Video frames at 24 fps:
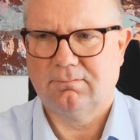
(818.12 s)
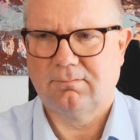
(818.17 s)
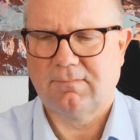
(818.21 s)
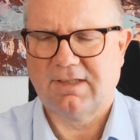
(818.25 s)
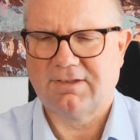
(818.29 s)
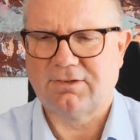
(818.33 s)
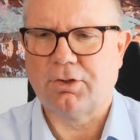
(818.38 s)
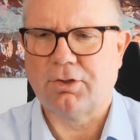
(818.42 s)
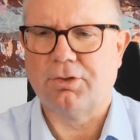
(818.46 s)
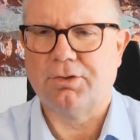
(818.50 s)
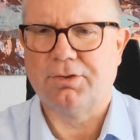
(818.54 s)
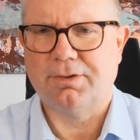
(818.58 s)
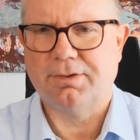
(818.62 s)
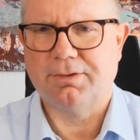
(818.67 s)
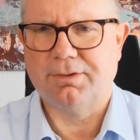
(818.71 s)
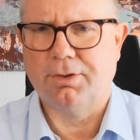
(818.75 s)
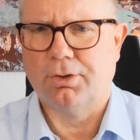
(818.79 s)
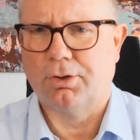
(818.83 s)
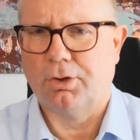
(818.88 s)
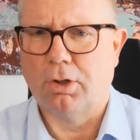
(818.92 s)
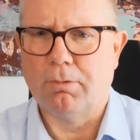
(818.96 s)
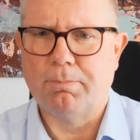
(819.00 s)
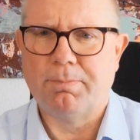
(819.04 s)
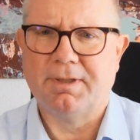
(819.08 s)
So
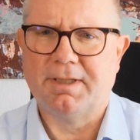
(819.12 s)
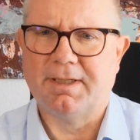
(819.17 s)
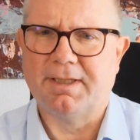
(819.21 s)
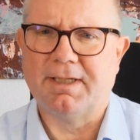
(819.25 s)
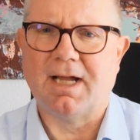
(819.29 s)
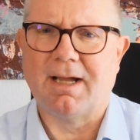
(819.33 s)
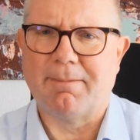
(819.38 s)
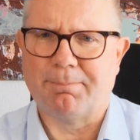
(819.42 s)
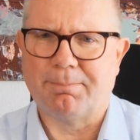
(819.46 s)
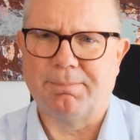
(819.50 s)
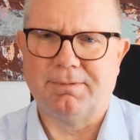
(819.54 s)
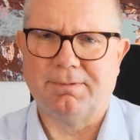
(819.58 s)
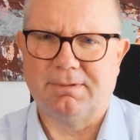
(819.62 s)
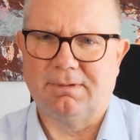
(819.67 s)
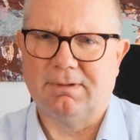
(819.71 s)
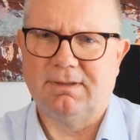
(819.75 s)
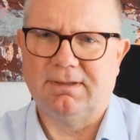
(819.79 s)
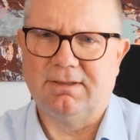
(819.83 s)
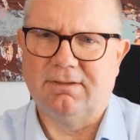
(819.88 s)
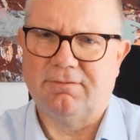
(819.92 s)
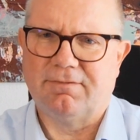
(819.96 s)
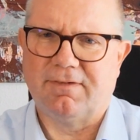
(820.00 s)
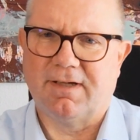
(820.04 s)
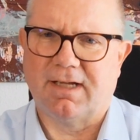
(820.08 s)
you're opening up,
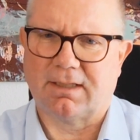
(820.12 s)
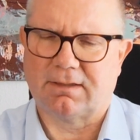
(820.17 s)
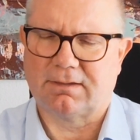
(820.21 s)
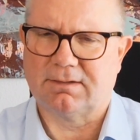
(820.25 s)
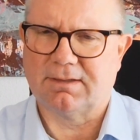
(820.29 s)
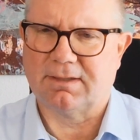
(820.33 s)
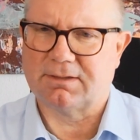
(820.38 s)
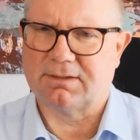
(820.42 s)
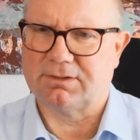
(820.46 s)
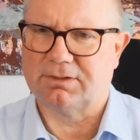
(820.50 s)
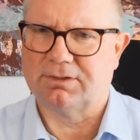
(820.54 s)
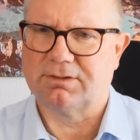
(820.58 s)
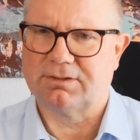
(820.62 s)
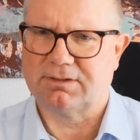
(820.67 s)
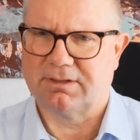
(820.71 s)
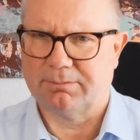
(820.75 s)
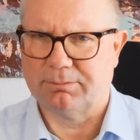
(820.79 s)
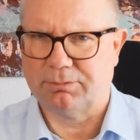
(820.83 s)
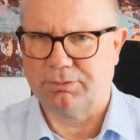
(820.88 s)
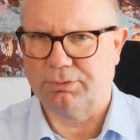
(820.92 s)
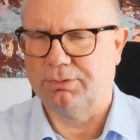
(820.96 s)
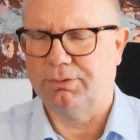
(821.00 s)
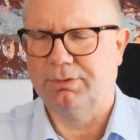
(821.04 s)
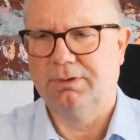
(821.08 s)
in fact, that system
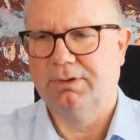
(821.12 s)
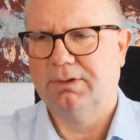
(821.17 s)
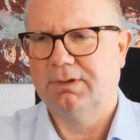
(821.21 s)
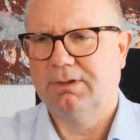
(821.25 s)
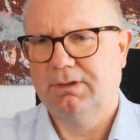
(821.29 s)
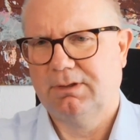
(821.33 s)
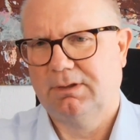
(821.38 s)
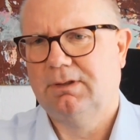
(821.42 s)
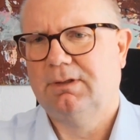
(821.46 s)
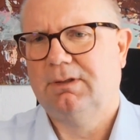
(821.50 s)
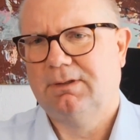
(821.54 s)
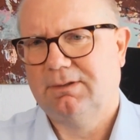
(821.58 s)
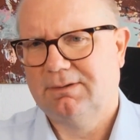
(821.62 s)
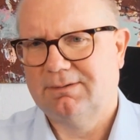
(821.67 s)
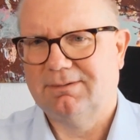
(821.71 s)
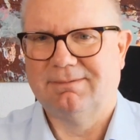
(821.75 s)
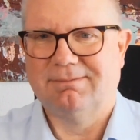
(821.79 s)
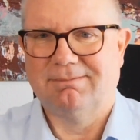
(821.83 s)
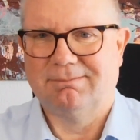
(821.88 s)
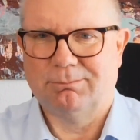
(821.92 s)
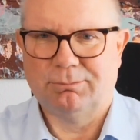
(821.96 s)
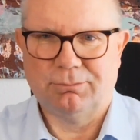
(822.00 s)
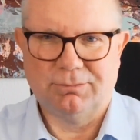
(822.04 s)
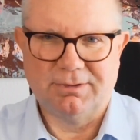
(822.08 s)
to
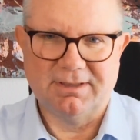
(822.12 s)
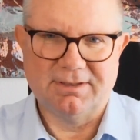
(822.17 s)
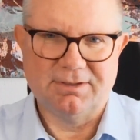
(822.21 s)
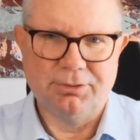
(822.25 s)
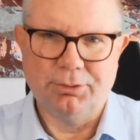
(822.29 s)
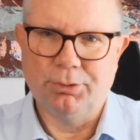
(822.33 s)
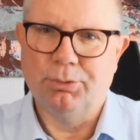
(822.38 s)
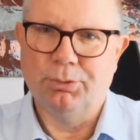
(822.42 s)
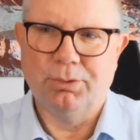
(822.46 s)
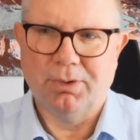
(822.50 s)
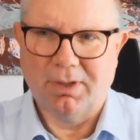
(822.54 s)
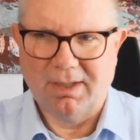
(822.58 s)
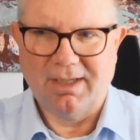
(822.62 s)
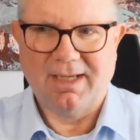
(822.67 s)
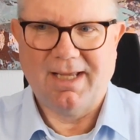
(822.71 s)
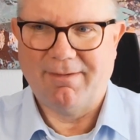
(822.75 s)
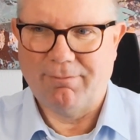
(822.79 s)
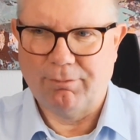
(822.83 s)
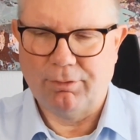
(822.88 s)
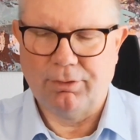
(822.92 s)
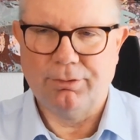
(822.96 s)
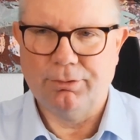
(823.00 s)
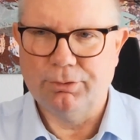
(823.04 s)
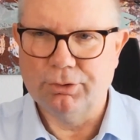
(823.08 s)
this new
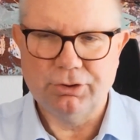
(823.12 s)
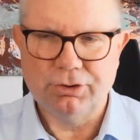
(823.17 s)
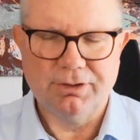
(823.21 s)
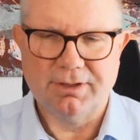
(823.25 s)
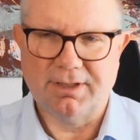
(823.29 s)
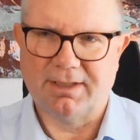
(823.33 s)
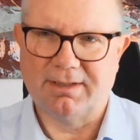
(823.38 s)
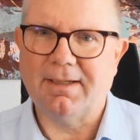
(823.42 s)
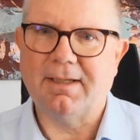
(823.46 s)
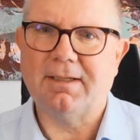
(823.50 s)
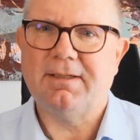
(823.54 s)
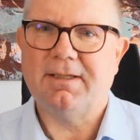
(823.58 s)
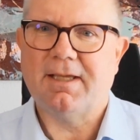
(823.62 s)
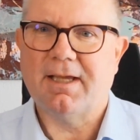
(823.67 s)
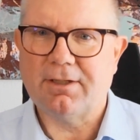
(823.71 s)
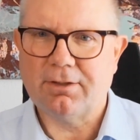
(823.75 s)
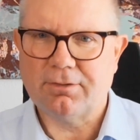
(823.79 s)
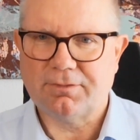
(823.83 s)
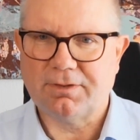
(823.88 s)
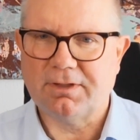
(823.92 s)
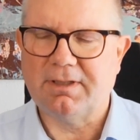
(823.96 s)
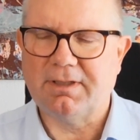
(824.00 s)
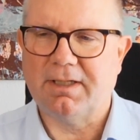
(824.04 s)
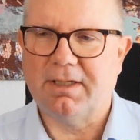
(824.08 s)
evolution, and at the end of
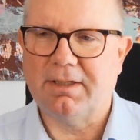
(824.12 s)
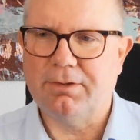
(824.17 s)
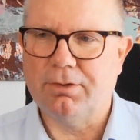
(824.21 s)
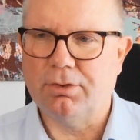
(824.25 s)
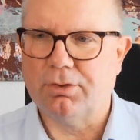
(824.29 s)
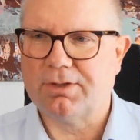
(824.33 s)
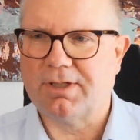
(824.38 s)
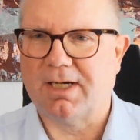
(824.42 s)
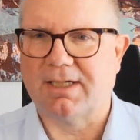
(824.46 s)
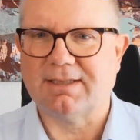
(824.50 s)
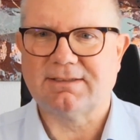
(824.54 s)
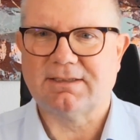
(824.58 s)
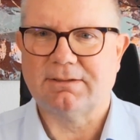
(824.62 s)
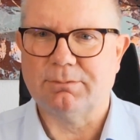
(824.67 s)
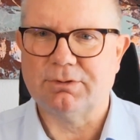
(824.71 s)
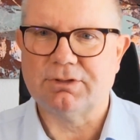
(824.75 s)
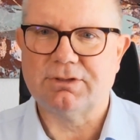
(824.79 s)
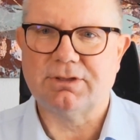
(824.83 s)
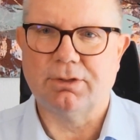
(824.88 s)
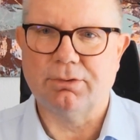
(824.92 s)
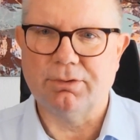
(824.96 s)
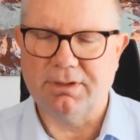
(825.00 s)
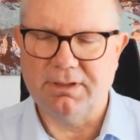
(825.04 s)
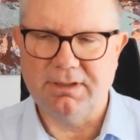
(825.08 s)
the day, your customers
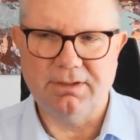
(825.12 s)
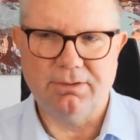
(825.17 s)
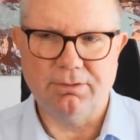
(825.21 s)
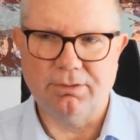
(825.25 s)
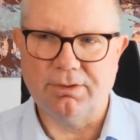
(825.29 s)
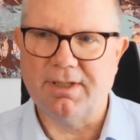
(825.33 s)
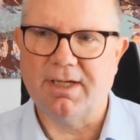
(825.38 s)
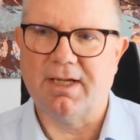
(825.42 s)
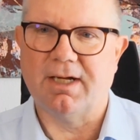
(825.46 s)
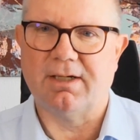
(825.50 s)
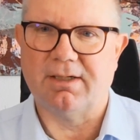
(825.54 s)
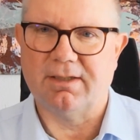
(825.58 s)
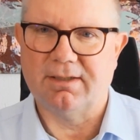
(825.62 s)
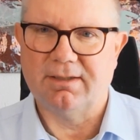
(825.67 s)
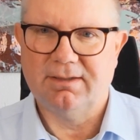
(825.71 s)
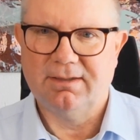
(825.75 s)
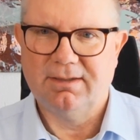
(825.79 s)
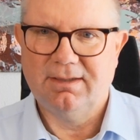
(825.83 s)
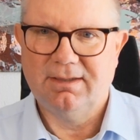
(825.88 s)
don't need to care